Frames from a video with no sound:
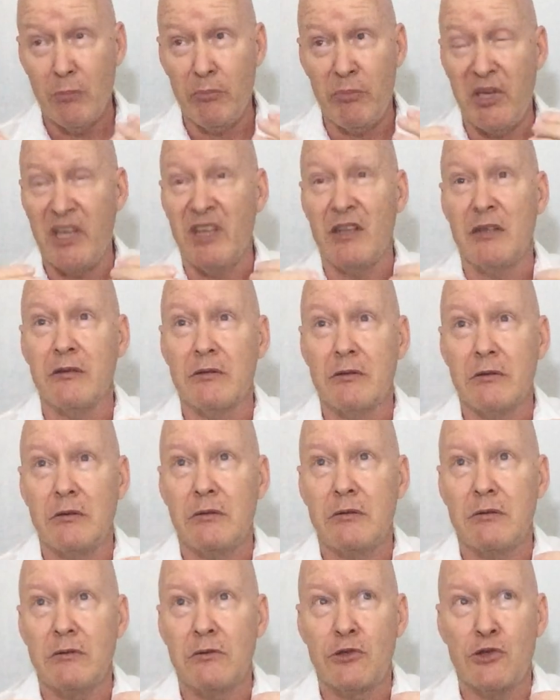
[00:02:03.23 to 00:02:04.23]
being
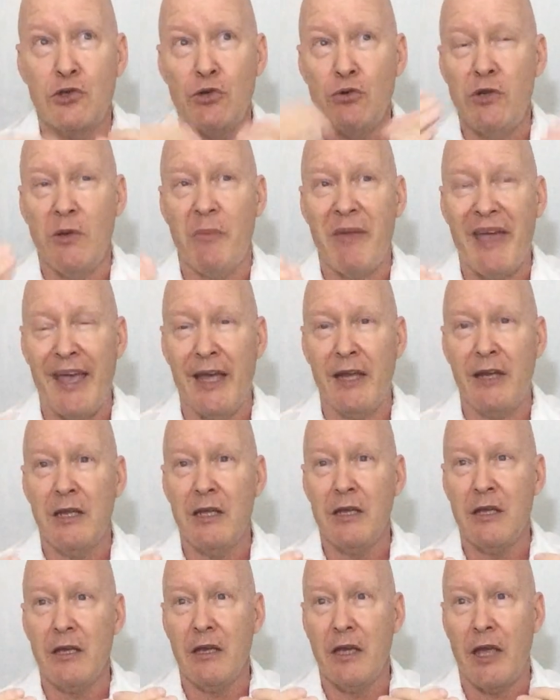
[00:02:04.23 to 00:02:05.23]
too
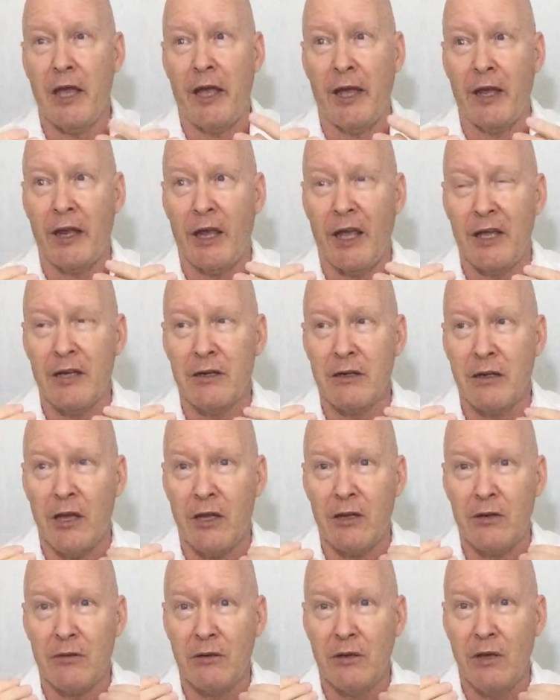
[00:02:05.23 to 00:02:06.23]
demanding
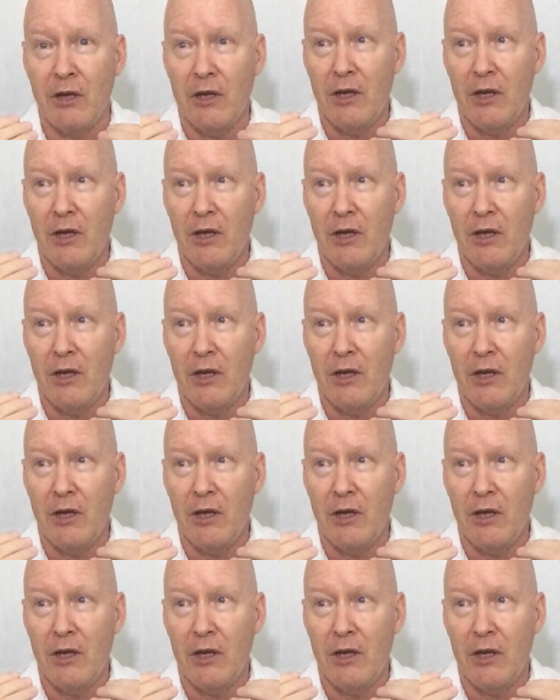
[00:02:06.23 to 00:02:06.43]
and